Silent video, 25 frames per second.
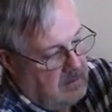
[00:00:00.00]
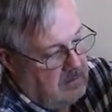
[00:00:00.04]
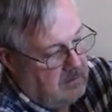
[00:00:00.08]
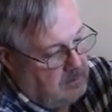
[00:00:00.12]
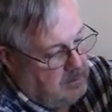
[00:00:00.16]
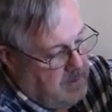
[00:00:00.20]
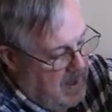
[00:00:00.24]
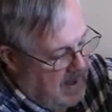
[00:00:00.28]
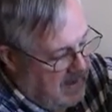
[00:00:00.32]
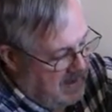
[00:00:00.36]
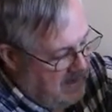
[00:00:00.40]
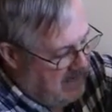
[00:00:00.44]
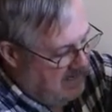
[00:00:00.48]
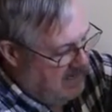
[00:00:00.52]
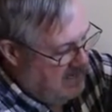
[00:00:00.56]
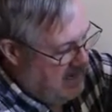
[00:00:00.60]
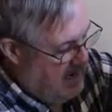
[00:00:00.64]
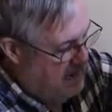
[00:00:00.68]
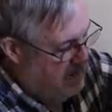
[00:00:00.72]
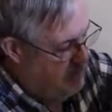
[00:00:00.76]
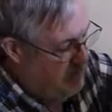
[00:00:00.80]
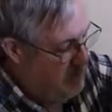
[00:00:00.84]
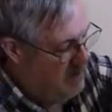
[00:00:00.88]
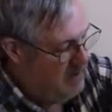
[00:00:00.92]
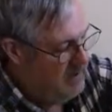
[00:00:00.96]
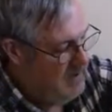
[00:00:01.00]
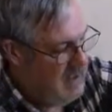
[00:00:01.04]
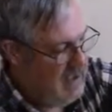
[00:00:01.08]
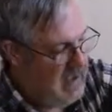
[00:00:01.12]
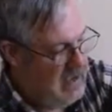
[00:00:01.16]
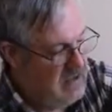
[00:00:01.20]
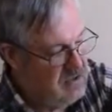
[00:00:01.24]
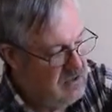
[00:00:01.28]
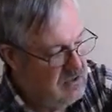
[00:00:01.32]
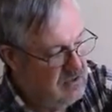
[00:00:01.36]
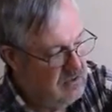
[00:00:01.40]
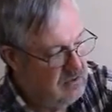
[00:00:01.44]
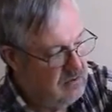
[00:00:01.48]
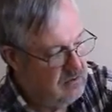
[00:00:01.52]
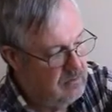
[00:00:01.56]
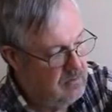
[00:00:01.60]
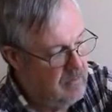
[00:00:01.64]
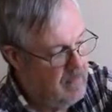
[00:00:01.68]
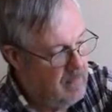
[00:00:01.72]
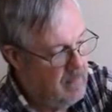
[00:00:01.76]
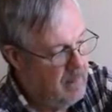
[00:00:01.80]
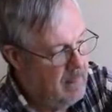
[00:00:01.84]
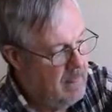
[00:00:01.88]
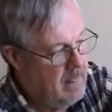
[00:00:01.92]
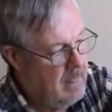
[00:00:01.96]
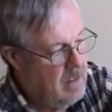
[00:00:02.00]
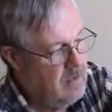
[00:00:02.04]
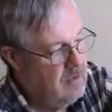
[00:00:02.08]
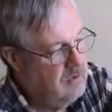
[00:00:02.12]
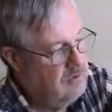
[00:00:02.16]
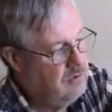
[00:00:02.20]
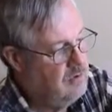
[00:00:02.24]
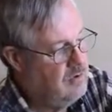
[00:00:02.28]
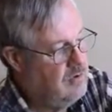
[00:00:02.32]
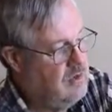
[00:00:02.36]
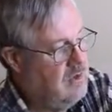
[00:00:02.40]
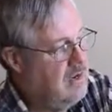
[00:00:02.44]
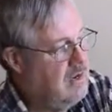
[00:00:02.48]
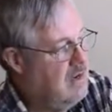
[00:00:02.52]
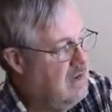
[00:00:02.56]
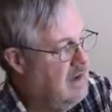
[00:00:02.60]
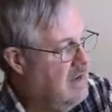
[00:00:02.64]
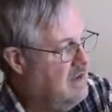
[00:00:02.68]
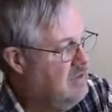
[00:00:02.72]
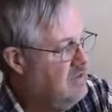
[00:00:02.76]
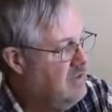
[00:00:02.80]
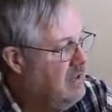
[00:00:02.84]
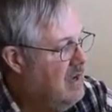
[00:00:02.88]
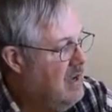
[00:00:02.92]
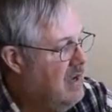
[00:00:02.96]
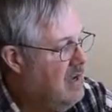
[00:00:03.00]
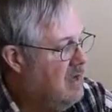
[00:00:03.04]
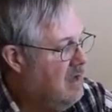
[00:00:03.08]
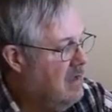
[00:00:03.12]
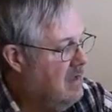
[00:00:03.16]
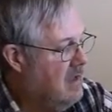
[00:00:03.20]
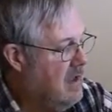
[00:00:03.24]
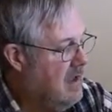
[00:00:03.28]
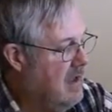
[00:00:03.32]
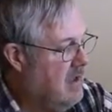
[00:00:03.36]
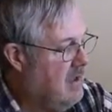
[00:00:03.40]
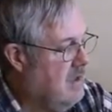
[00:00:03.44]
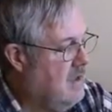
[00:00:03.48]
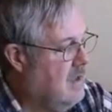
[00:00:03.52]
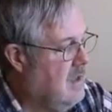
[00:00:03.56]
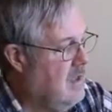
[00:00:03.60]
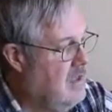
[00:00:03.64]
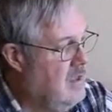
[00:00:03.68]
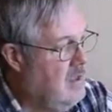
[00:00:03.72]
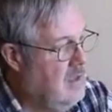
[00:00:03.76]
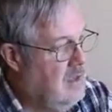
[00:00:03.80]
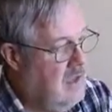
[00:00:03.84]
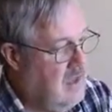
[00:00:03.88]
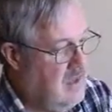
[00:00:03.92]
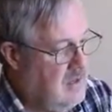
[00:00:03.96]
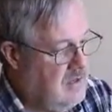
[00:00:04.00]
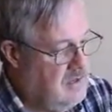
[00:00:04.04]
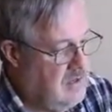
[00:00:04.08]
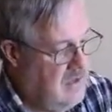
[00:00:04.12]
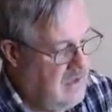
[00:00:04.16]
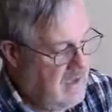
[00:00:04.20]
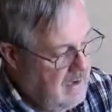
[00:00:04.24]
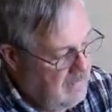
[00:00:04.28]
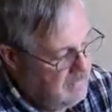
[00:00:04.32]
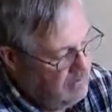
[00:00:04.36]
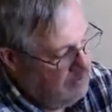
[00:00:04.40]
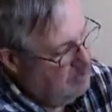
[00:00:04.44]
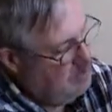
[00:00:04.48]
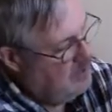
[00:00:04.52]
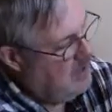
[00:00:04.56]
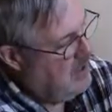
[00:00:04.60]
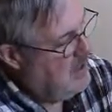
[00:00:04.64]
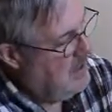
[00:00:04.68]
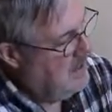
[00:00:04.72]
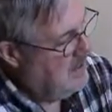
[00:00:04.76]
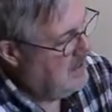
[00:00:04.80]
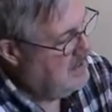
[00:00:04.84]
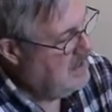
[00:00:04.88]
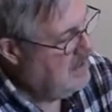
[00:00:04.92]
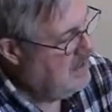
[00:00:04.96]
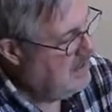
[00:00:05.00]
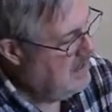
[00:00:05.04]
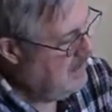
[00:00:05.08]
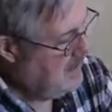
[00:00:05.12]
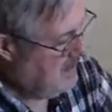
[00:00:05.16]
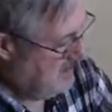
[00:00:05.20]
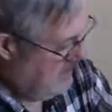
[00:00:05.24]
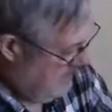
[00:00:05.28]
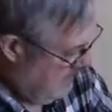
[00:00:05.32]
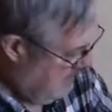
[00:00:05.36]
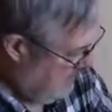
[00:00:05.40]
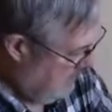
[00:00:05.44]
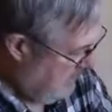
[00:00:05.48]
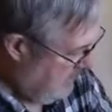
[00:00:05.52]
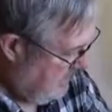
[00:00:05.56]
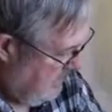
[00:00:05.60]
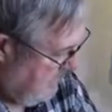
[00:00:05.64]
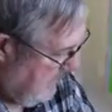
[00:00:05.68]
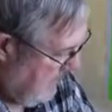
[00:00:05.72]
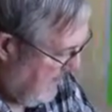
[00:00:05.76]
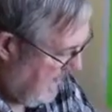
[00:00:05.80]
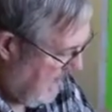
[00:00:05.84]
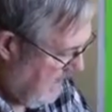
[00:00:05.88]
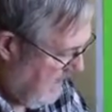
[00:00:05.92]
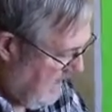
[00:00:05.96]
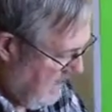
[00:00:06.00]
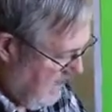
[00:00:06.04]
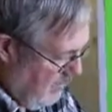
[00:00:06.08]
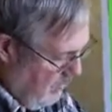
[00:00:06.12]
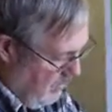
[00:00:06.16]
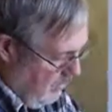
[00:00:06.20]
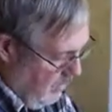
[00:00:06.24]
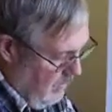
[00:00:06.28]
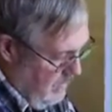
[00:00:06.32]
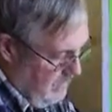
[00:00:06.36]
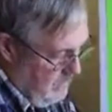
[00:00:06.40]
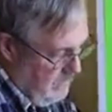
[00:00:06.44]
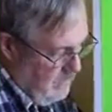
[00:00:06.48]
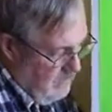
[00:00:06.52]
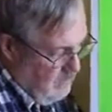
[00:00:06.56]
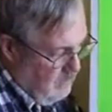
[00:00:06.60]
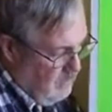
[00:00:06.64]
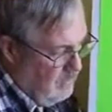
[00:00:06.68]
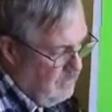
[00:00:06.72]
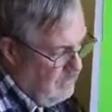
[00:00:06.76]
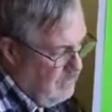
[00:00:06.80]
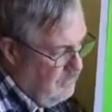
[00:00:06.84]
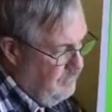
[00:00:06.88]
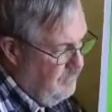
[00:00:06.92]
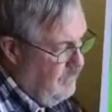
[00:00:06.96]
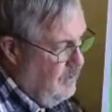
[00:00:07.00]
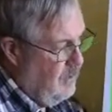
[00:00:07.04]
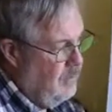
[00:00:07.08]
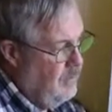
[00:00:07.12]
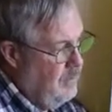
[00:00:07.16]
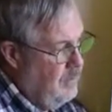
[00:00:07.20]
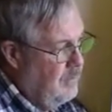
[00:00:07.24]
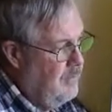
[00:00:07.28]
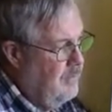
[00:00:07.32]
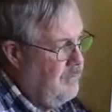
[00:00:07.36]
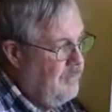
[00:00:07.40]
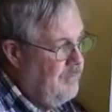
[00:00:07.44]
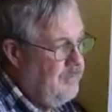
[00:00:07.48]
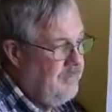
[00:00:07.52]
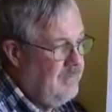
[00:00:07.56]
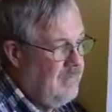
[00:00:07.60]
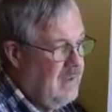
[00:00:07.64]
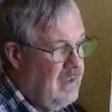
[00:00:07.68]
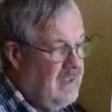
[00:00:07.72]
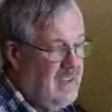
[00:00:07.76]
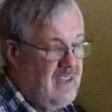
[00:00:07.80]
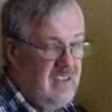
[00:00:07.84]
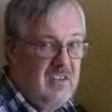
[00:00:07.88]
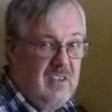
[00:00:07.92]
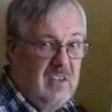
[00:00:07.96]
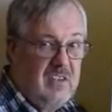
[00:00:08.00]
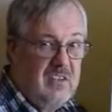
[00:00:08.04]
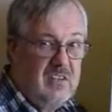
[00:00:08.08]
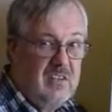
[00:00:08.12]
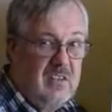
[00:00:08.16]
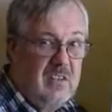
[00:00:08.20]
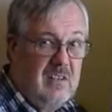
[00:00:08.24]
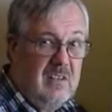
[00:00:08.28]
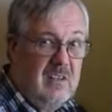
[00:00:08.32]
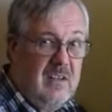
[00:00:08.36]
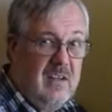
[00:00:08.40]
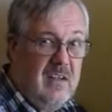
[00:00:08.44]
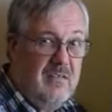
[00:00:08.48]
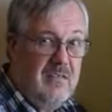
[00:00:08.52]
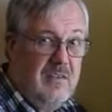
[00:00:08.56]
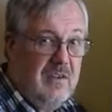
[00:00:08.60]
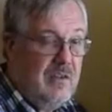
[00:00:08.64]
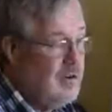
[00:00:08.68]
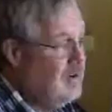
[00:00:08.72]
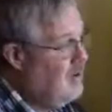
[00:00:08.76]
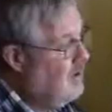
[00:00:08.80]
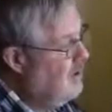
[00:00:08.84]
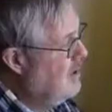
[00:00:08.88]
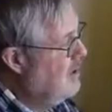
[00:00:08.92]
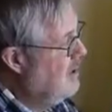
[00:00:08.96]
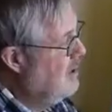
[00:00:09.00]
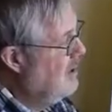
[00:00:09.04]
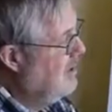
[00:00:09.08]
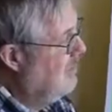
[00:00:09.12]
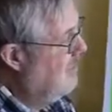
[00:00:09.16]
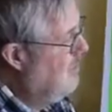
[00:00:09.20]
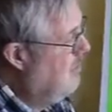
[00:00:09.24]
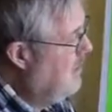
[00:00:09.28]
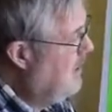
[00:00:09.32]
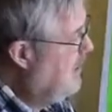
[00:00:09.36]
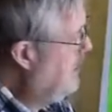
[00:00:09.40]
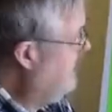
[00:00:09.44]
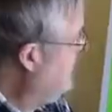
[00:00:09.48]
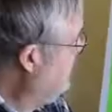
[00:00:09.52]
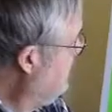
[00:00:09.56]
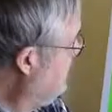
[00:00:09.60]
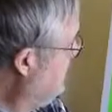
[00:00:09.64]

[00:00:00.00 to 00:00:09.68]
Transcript: packing tape on the edges. So you got a nice tight thing, and you have a sign that with the foam, like I said, it's a little heavier, but